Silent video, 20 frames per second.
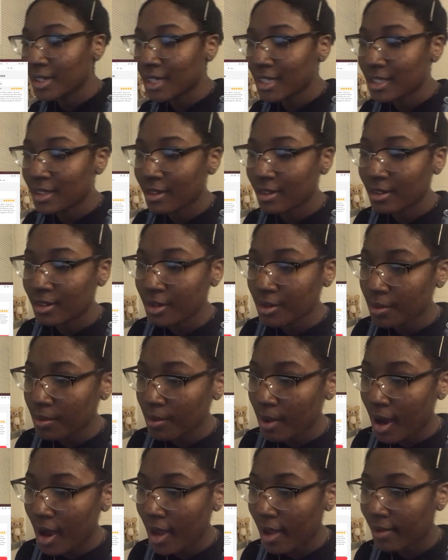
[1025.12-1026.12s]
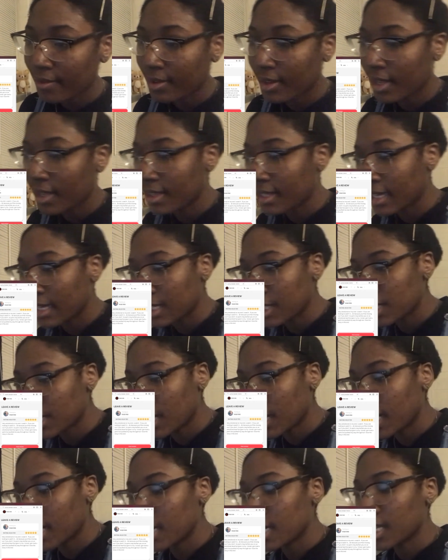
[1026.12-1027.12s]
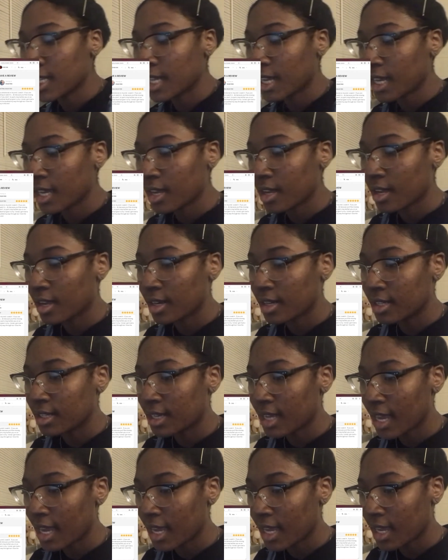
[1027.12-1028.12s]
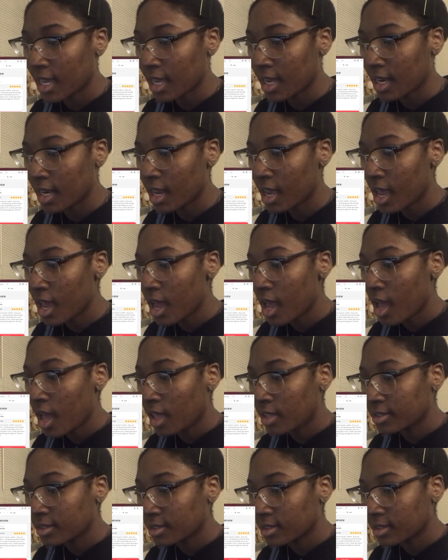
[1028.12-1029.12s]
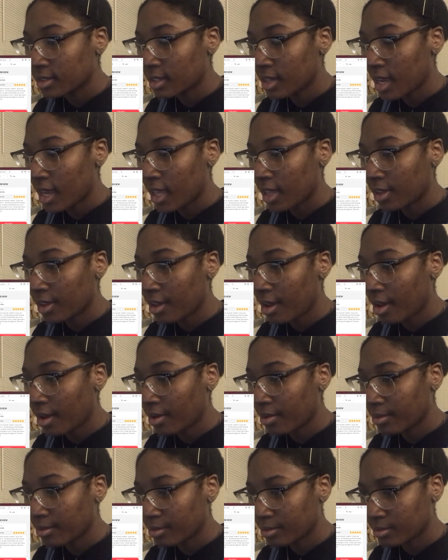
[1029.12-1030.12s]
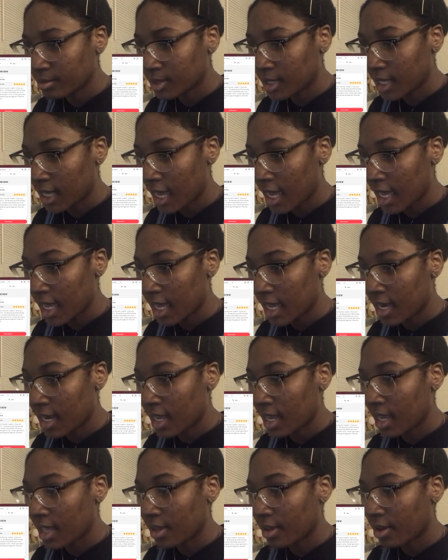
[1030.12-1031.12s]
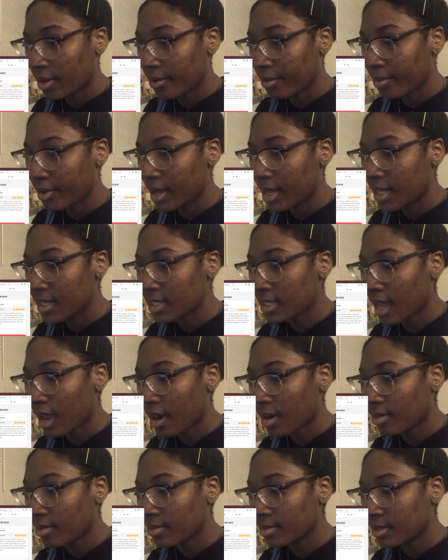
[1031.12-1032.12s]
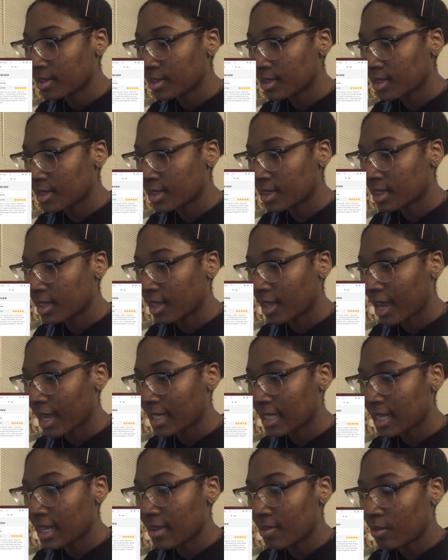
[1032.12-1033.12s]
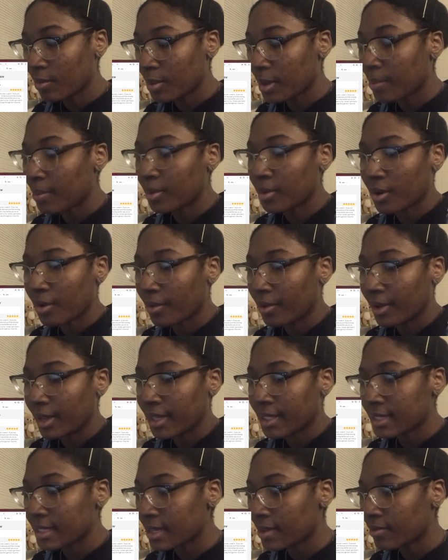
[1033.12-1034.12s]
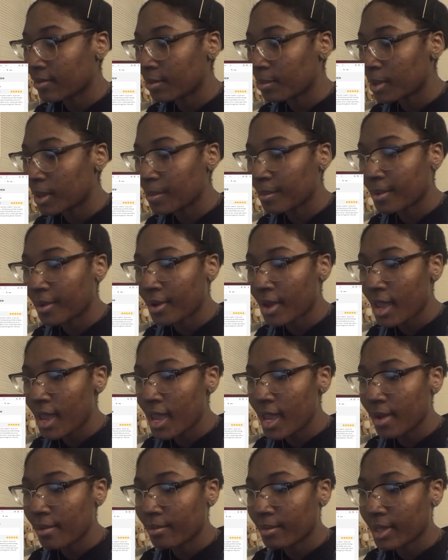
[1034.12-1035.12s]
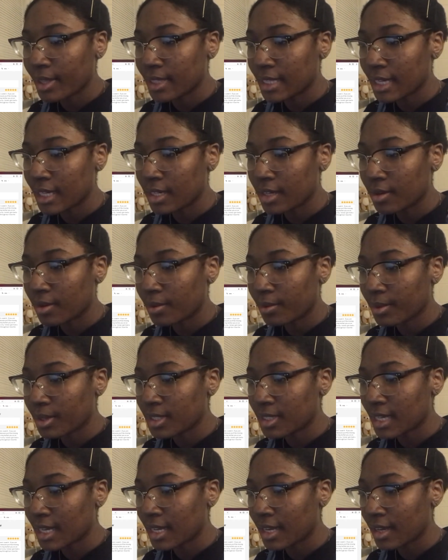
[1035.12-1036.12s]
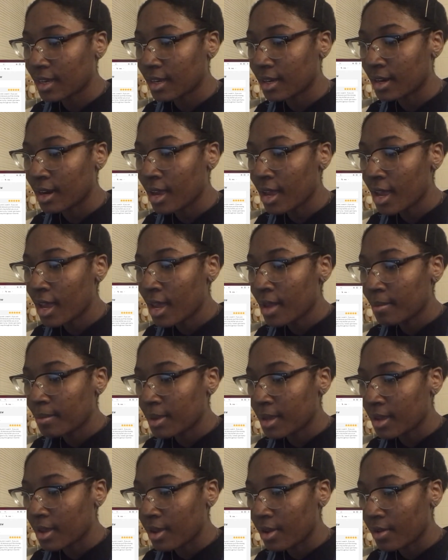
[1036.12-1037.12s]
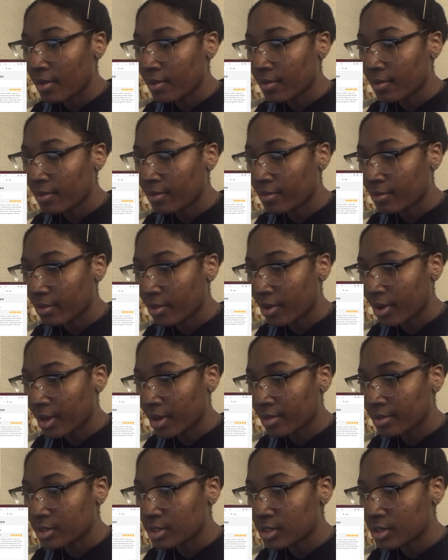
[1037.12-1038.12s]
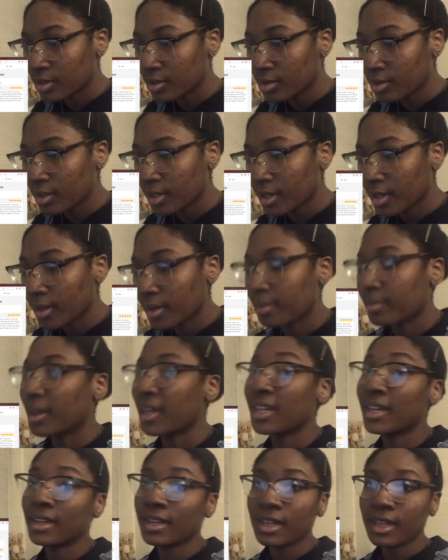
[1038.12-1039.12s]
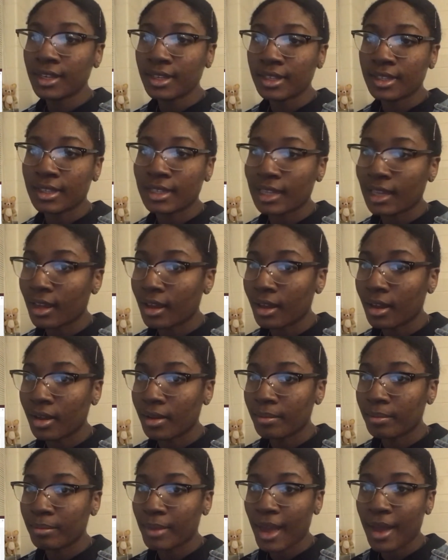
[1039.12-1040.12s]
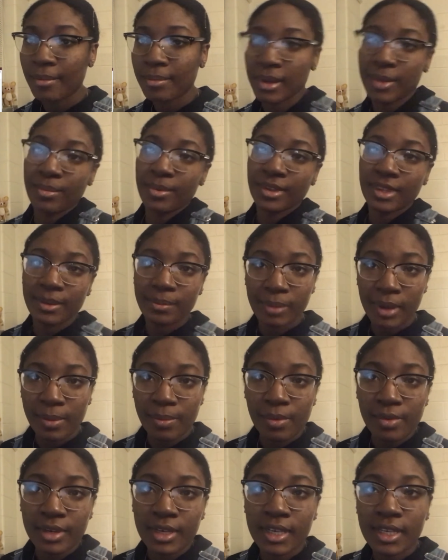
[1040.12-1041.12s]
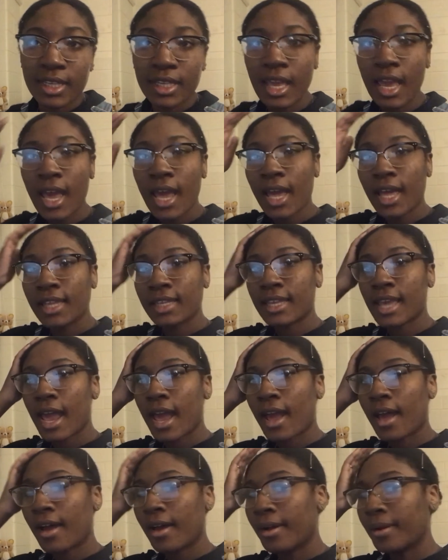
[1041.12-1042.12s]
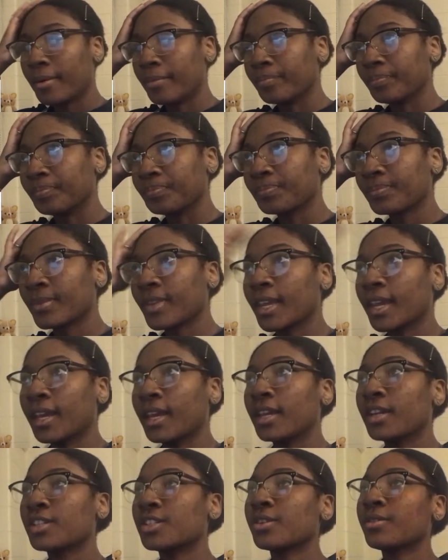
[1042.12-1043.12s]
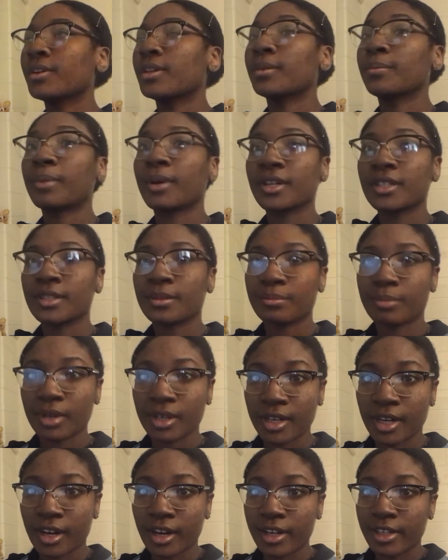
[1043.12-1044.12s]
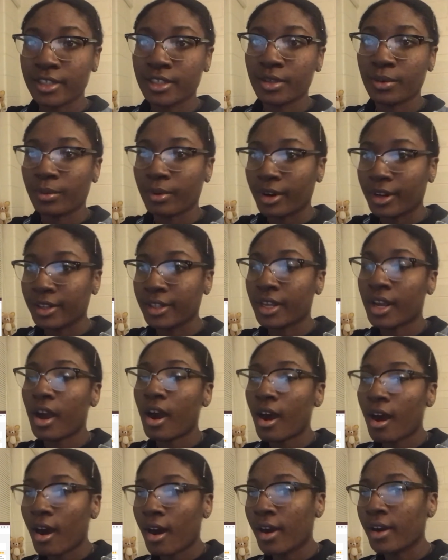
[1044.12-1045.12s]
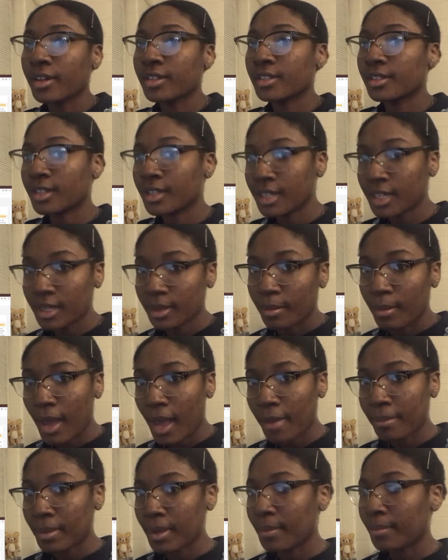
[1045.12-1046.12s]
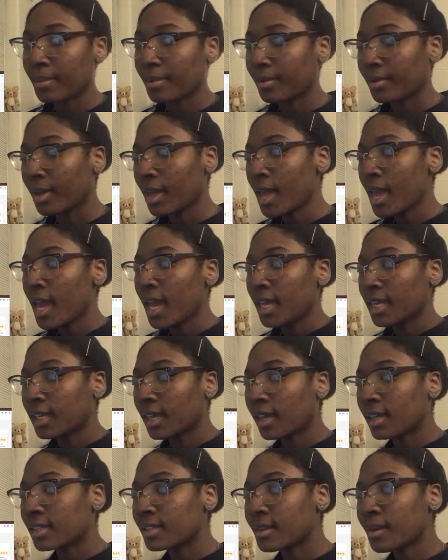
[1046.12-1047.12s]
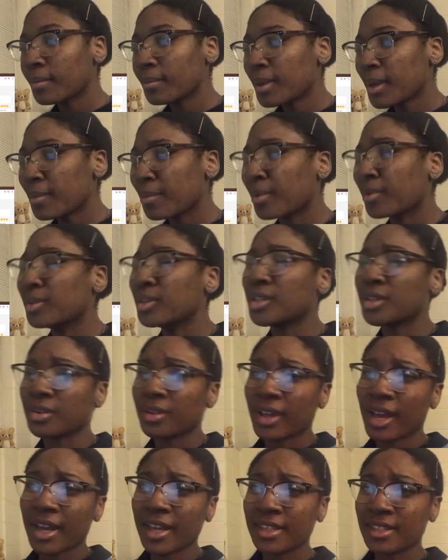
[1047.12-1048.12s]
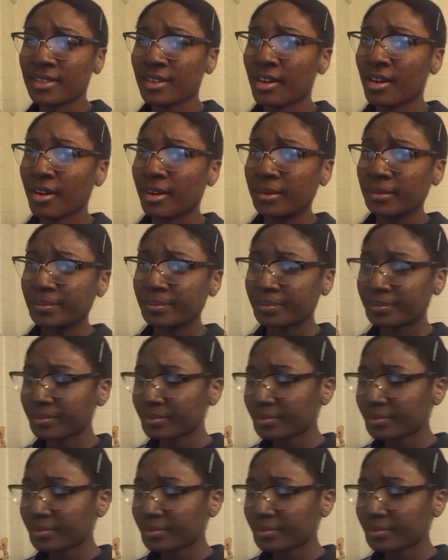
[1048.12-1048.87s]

needs a new wife and things change, and they could take it a long take it a long ways. I don't like the evil people. No one likes evil people and what they do, and wish they could be foiled sooner. But you need the bad people, the people that um is showing a person progress to where they are. So you need the bad people. Yeah, some people do last long,